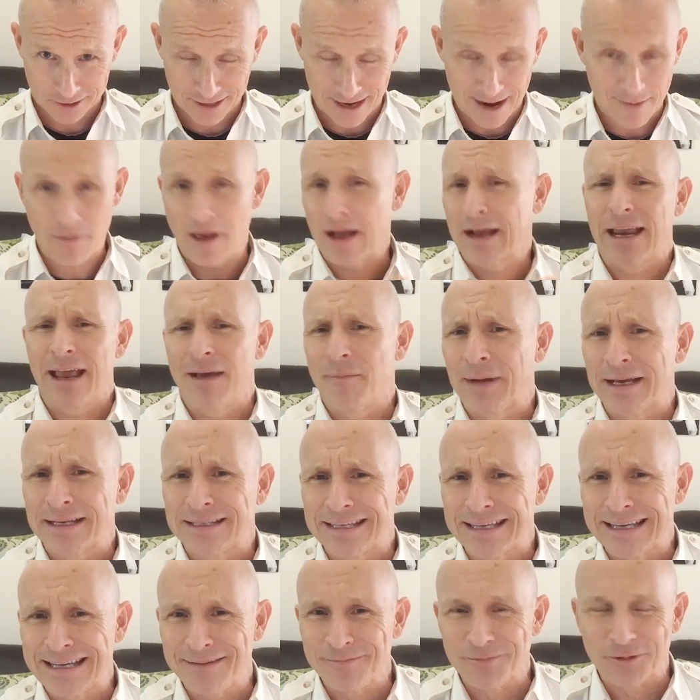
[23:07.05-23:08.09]
I'm not going to have my
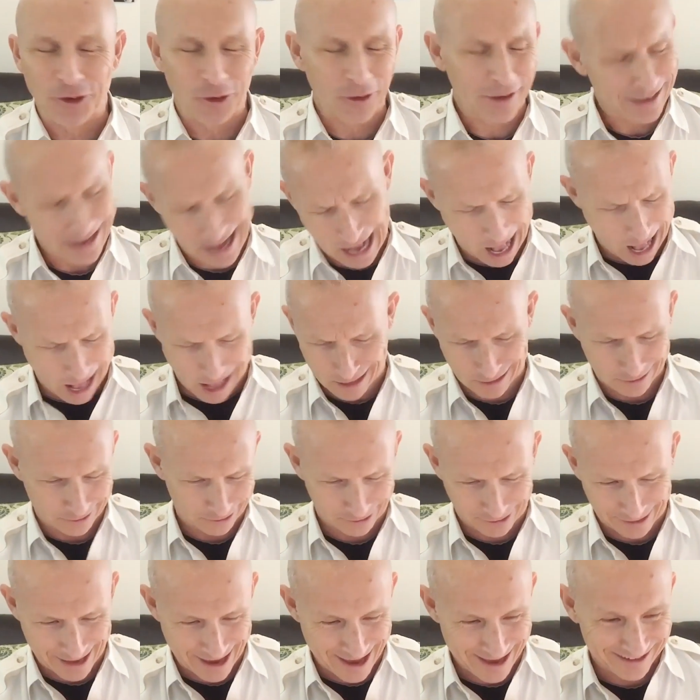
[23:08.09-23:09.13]
team do it. I'll do
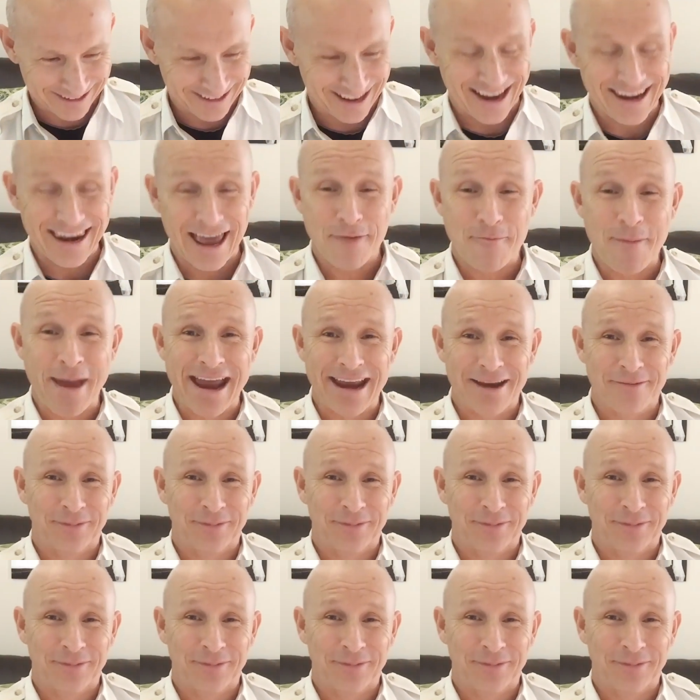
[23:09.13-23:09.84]
that. And I made a